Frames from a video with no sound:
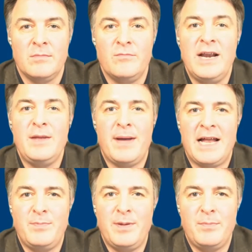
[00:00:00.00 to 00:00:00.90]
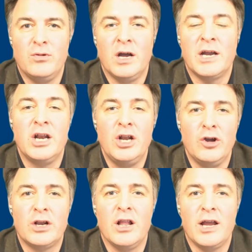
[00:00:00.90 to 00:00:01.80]
Really bad people are going to
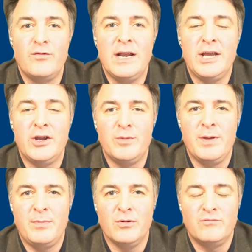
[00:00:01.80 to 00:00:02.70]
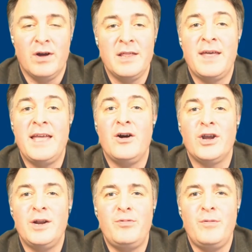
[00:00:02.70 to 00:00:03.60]
look like really good people, right? They are
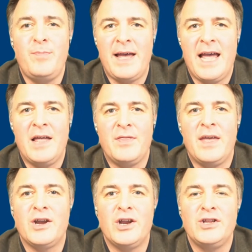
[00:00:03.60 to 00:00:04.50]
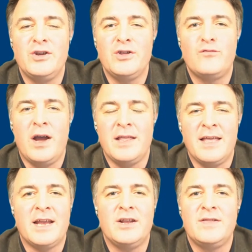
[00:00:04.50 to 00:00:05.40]
going to prepare, they are going to do the right,
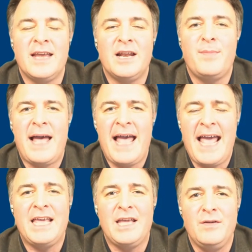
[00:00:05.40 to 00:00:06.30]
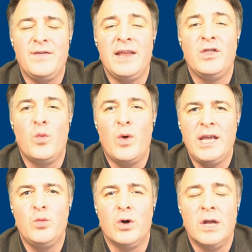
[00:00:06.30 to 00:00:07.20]
they're going to behave in the way
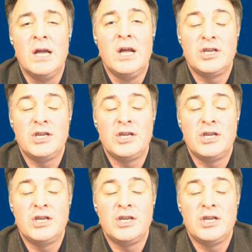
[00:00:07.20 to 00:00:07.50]
you want.